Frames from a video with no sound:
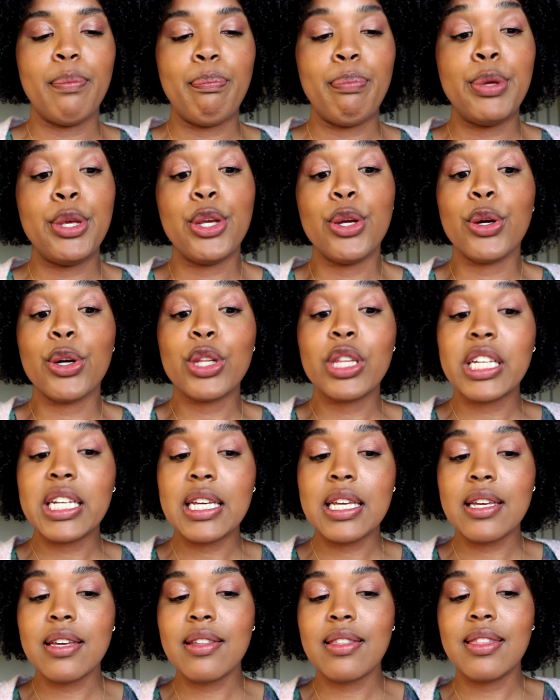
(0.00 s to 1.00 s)

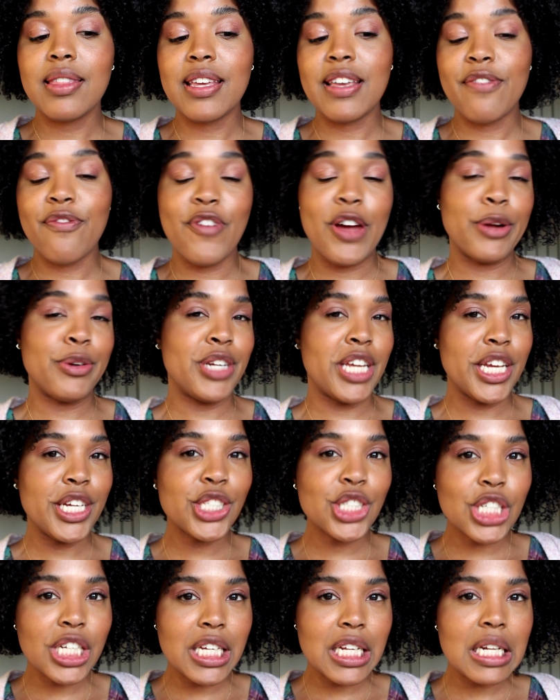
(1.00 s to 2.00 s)
purely the
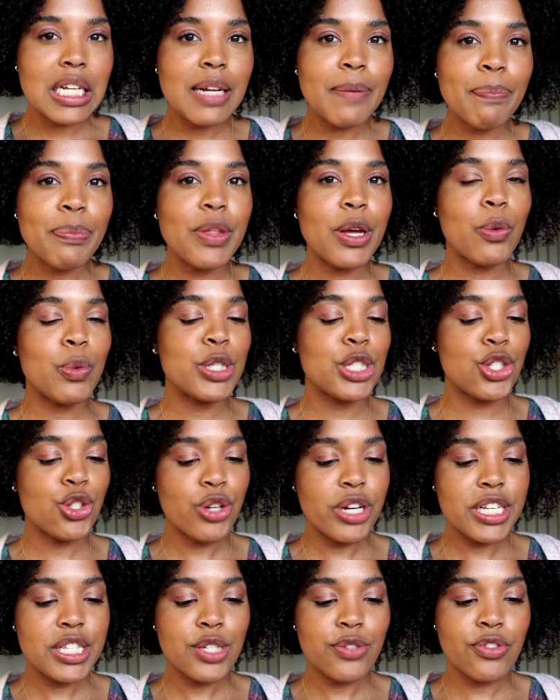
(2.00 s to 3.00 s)
foundation that was
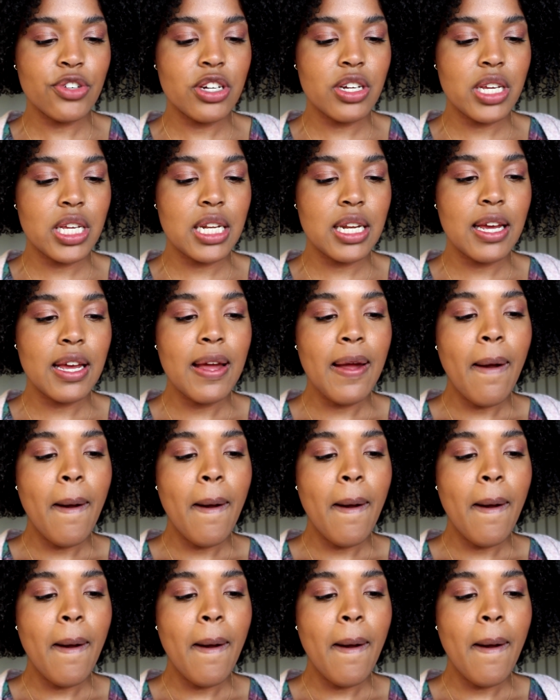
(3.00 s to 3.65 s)
transferring,